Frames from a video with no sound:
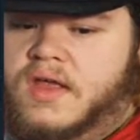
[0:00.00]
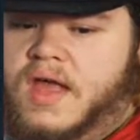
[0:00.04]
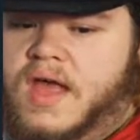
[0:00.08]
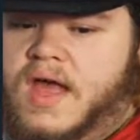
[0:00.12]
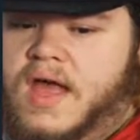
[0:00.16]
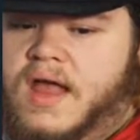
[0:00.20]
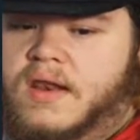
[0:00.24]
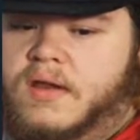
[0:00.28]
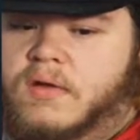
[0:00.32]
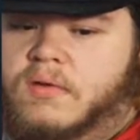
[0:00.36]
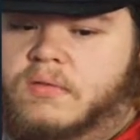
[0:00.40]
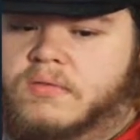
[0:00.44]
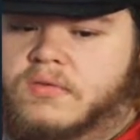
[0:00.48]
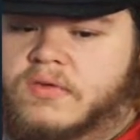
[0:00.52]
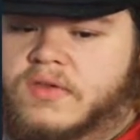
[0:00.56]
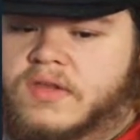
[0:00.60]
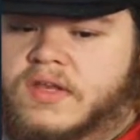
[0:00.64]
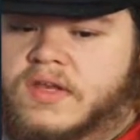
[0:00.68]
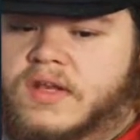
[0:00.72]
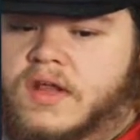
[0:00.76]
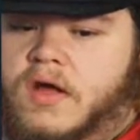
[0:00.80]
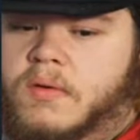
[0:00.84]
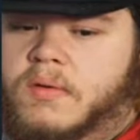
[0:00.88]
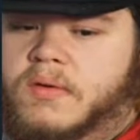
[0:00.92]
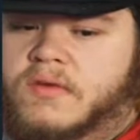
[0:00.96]
I don't really
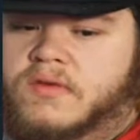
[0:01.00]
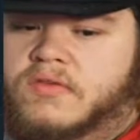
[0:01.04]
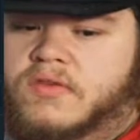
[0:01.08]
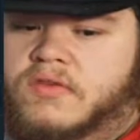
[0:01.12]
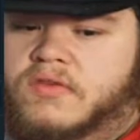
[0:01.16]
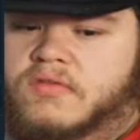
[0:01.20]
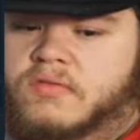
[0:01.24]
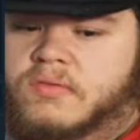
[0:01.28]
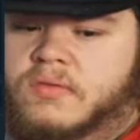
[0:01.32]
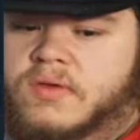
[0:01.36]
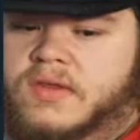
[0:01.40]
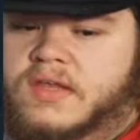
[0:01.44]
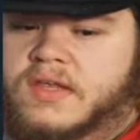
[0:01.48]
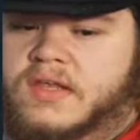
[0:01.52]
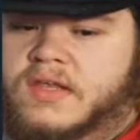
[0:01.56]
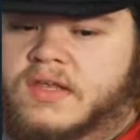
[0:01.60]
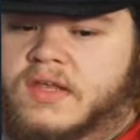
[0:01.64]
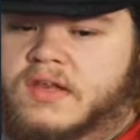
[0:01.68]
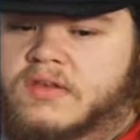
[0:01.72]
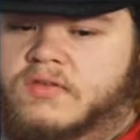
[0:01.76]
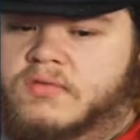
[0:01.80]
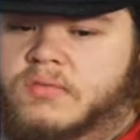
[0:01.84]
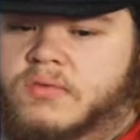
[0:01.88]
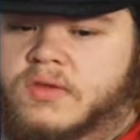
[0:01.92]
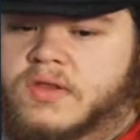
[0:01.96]
know. It's
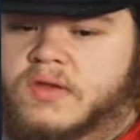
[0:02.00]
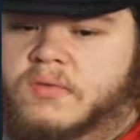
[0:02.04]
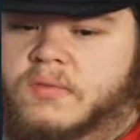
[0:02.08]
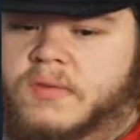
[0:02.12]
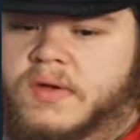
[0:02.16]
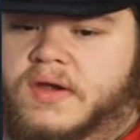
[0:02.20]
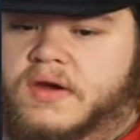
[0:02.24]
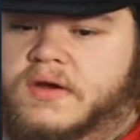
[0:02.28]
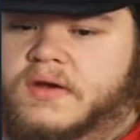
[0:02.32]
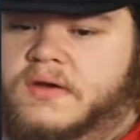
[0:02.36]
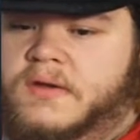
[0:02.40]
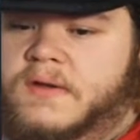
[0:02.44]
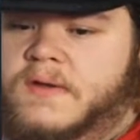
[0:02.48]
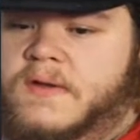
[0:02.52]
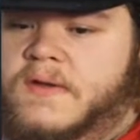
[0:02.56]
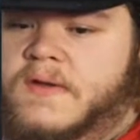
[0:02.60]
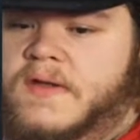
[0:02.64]
really weird.